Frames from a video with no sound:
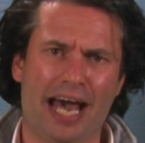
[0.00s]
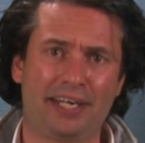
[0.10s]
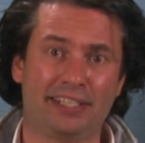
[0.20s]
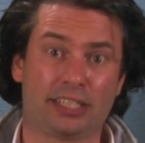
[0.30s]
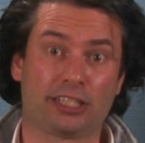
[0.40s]

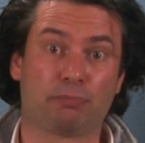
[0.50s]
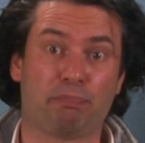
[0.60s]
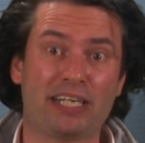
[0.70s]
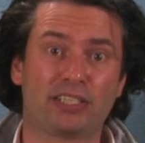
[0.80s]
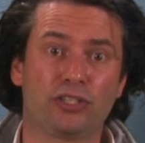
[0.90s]
and is
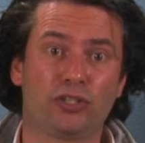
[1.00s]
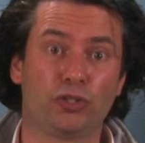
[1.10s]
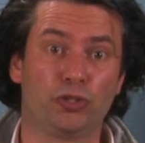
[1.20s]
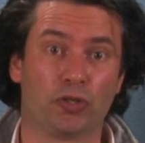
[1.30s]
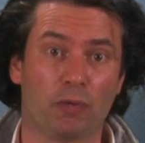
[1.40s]
expected
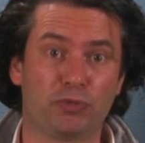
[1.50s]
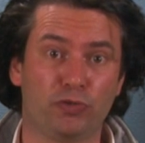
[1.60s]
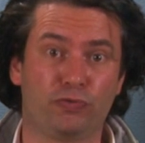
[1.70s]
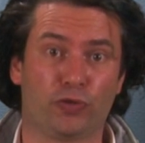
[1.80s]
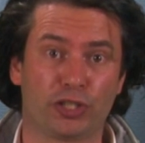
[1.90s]
to drop
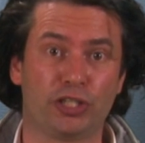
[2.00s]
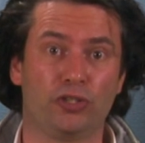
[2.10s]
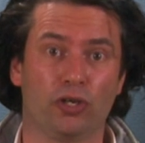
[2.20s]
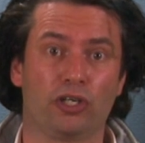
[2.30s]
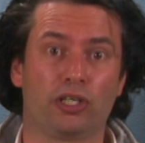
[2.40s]
to 40
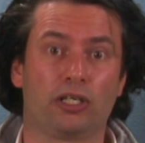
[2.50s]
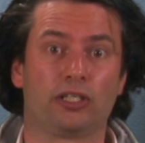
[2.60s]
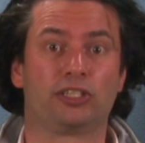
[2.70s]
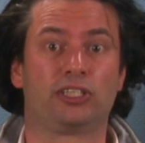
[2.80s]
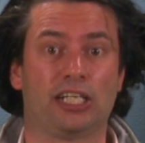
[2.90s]
dollar
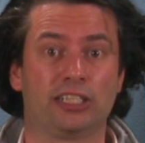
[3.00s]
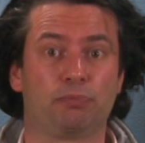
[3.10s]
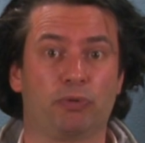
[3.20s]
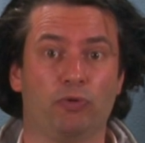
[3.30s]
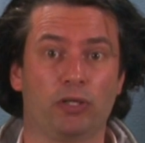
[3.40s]

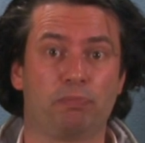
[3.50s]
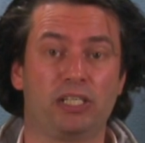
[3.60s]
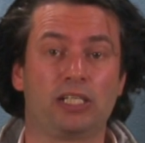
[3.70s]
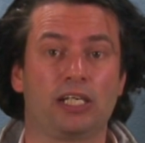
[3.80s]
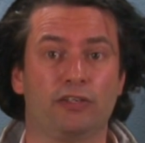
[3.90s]
cents per watt
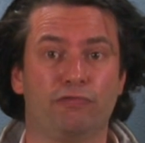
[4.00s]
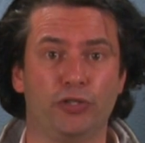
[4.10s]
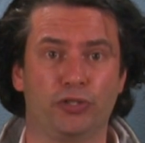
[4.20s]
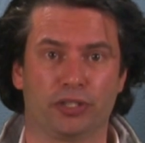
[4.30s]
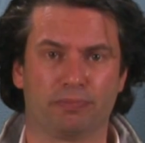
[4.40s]
peak in the
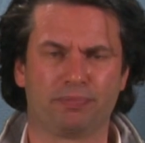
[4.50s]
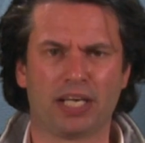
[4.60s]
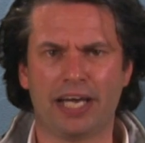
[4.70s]
future,